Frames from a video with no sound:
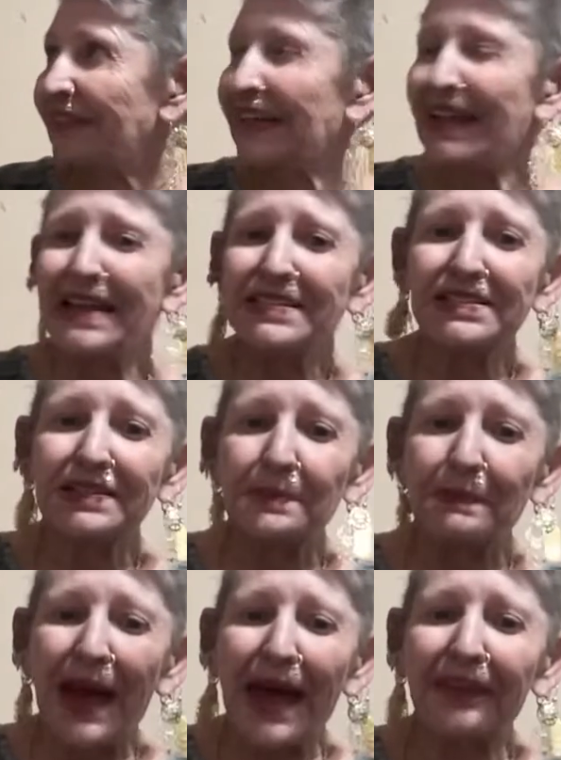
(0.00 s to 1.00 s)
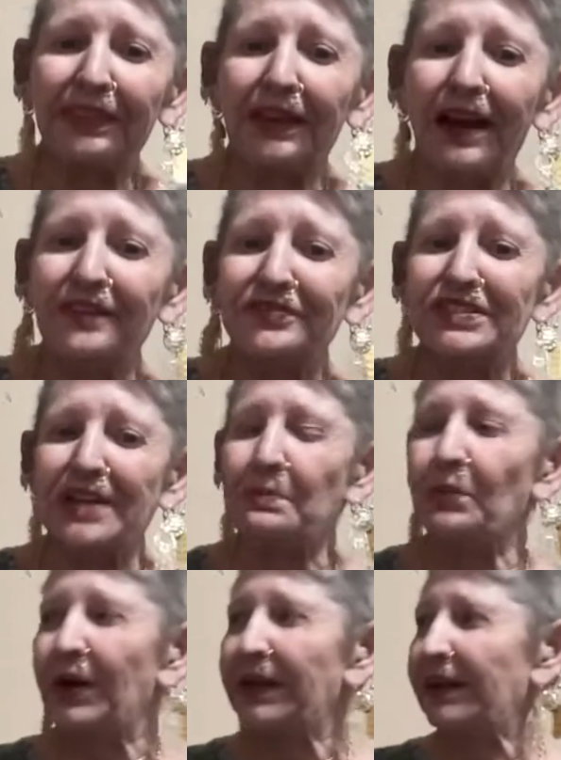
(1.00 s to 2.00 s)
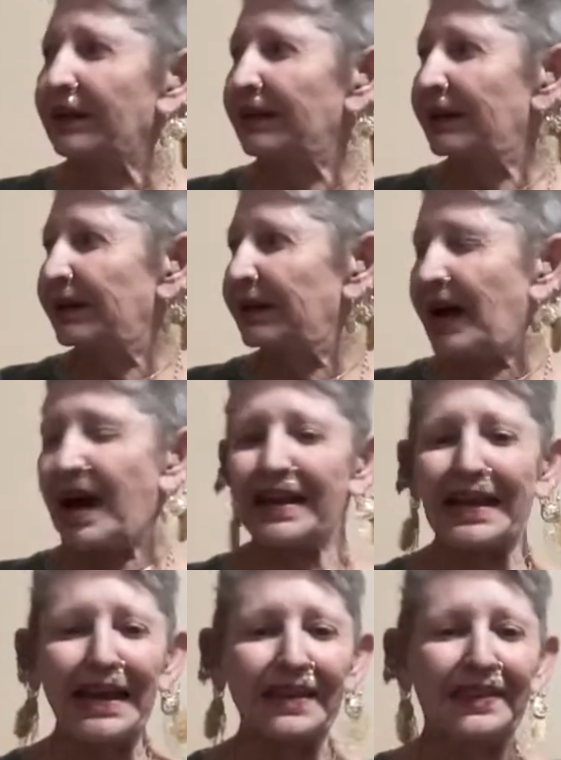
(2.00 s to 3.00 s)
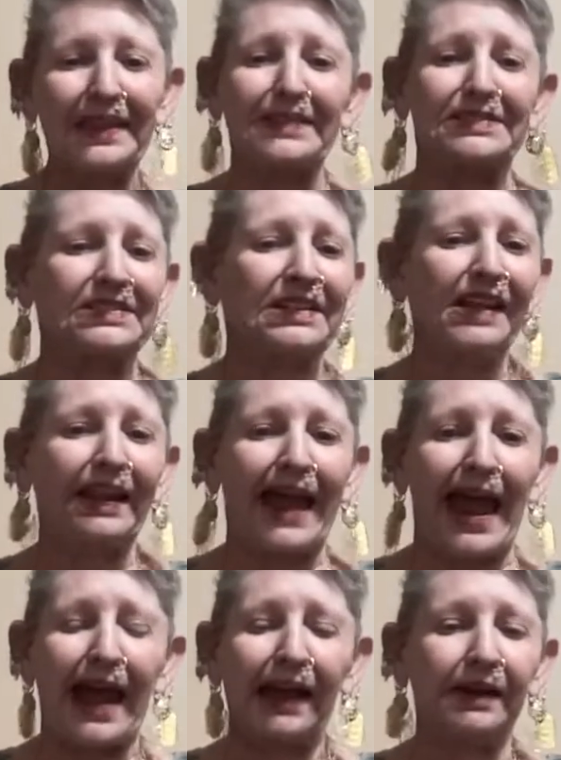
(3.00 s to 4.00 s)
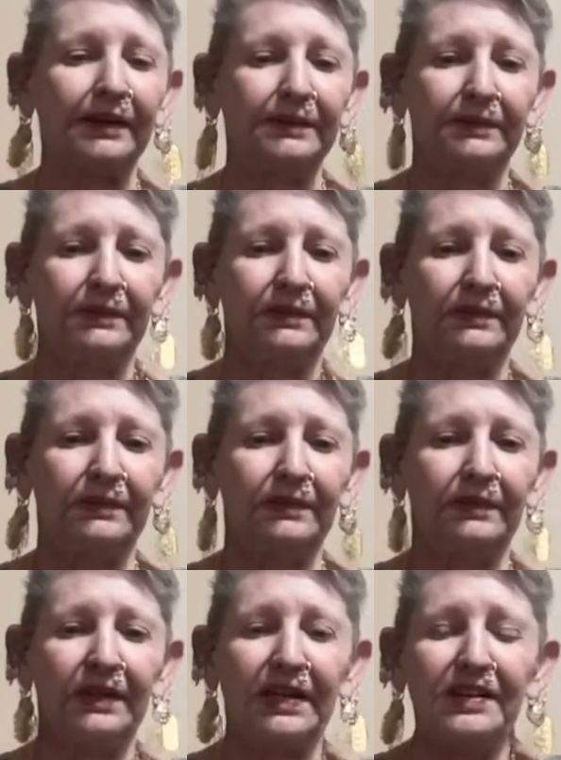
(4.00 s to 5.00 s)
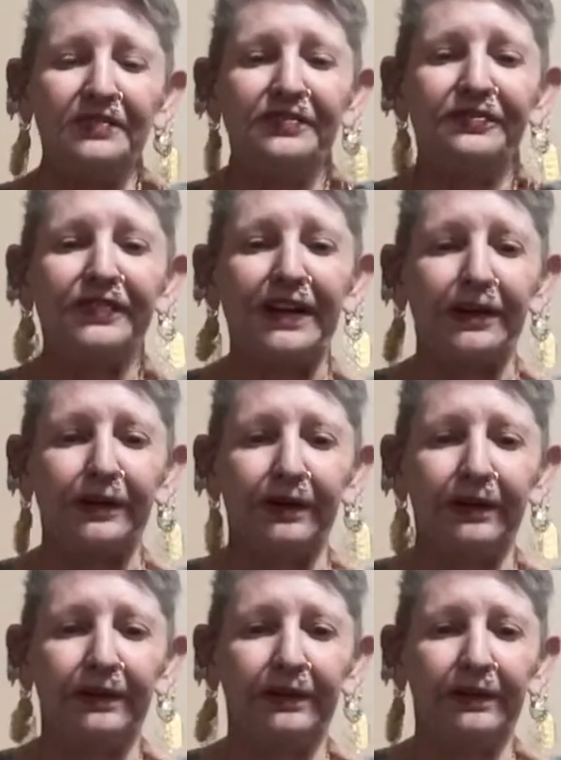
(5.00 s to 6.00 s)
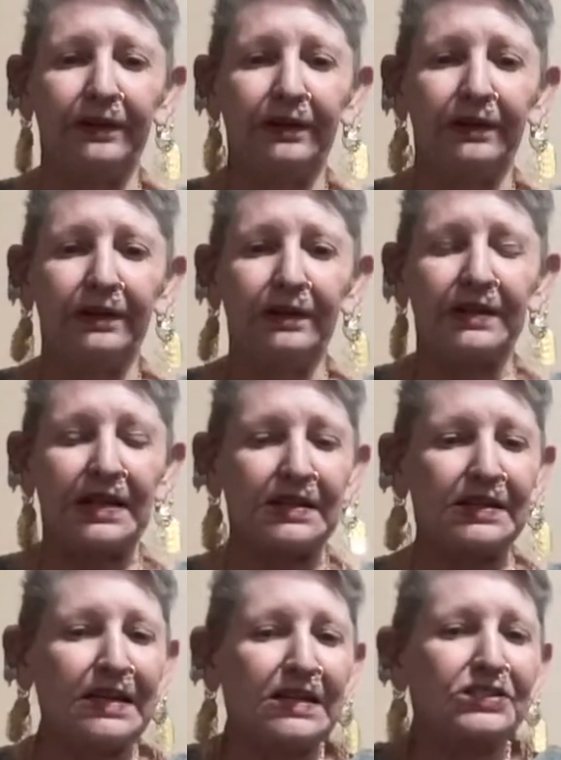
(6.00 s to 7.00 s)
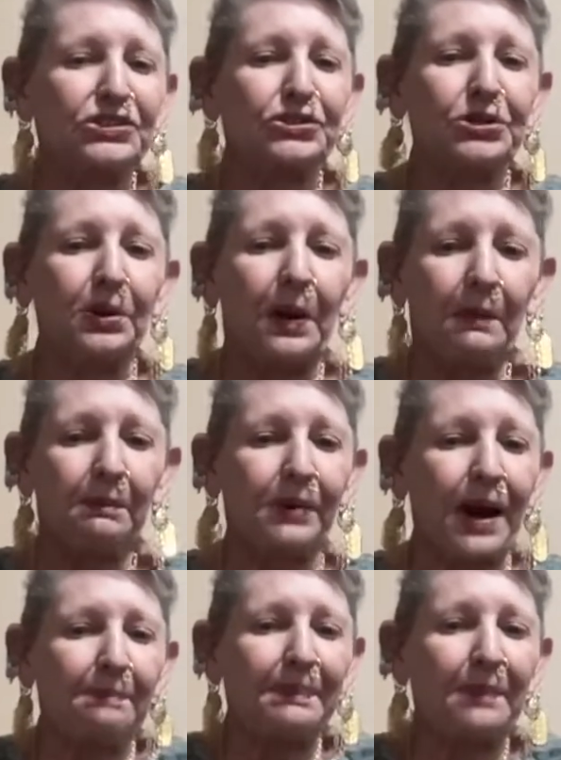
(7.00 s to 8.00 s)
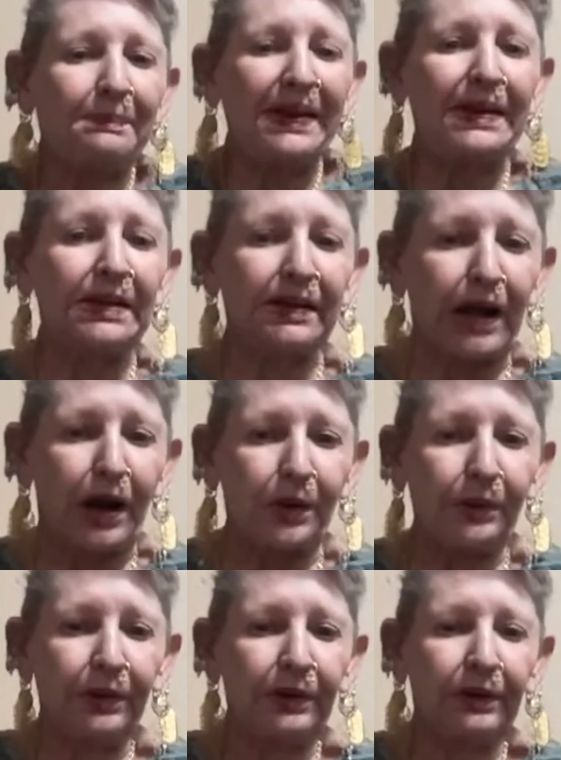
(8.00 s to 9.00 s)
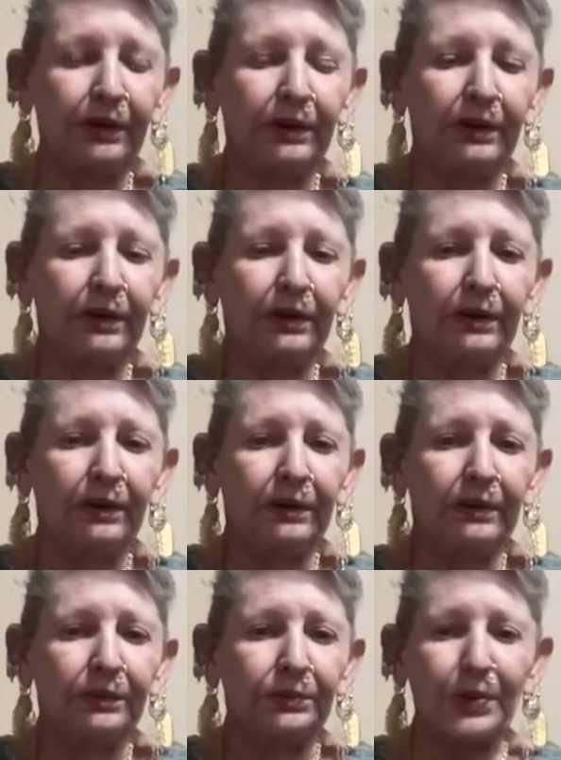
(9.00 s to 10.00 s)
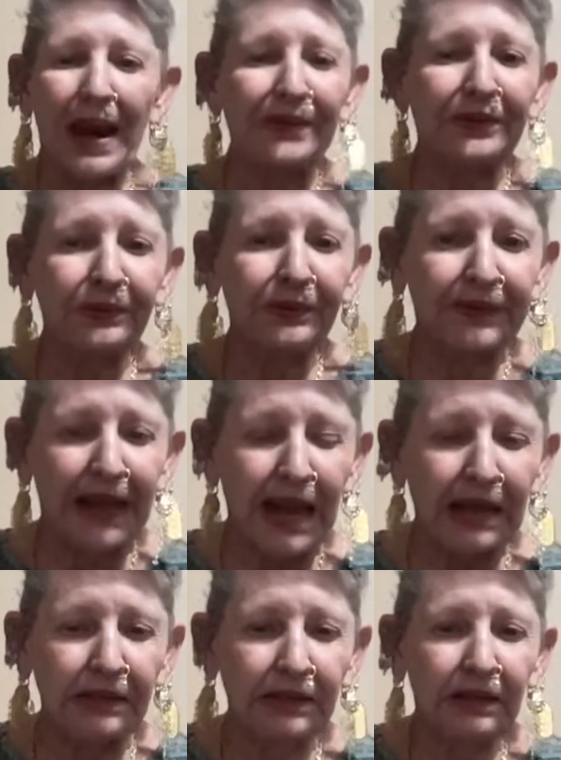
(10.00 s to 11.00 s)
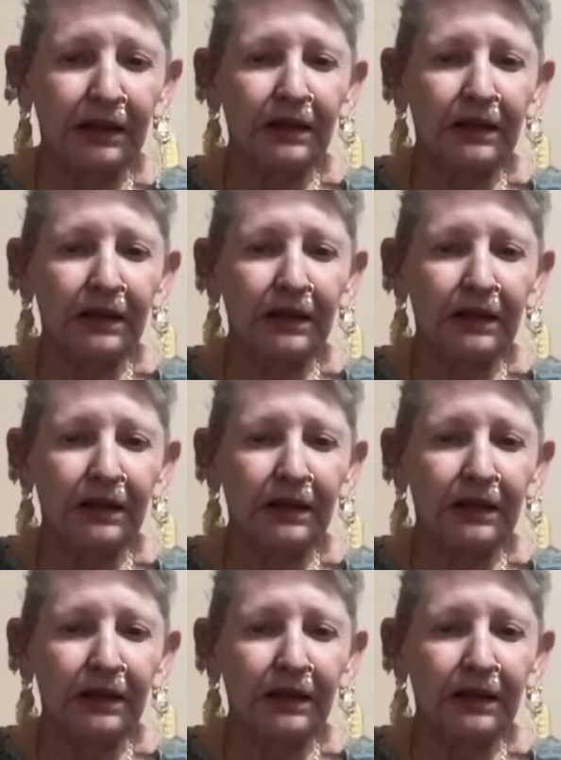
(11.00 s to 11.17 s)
That's the path of someone, again, that's in lack, in fear, that needs to prop up ego rather than